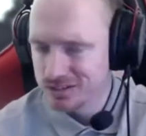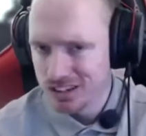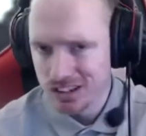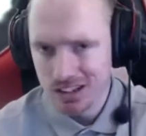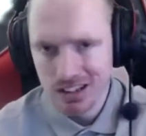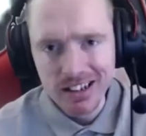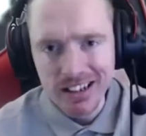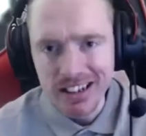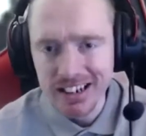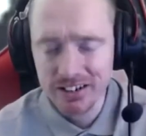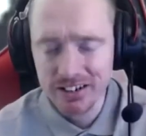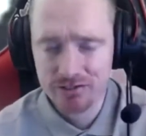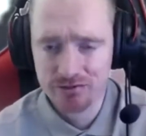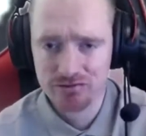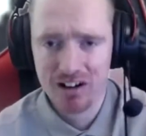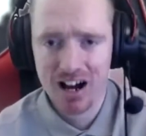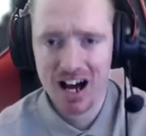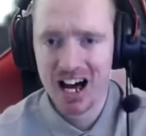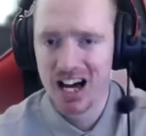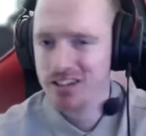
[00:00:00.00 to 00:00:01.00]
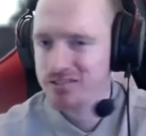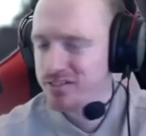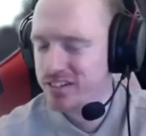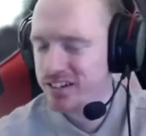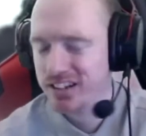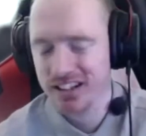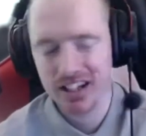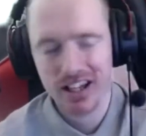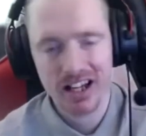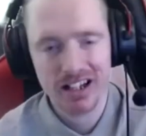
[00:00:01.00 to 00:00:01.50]
They thrive and
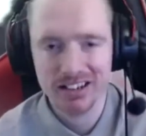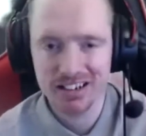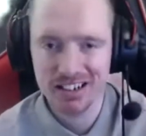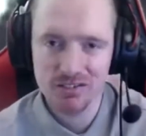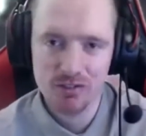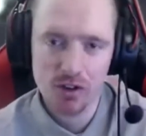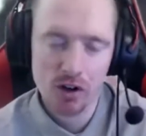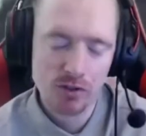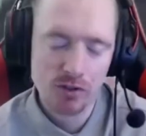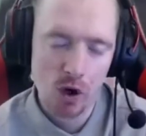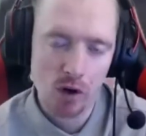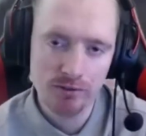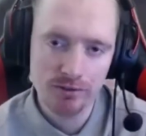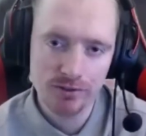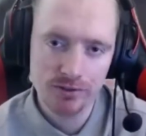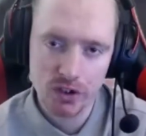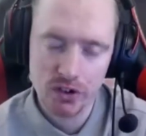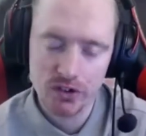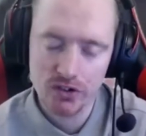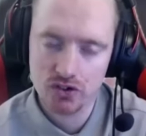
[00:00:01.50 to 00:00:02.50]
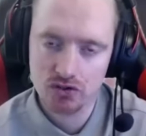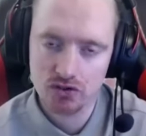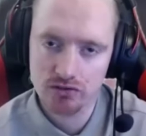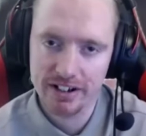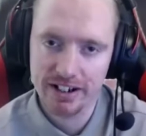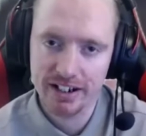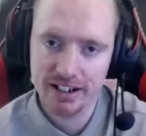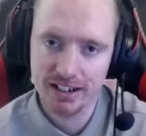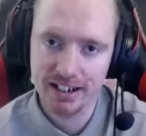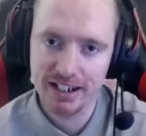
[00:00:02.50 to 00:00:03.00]
they live off confidence,
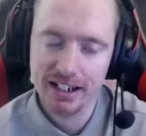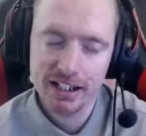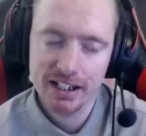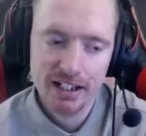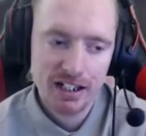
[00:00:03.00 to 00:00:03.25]
really.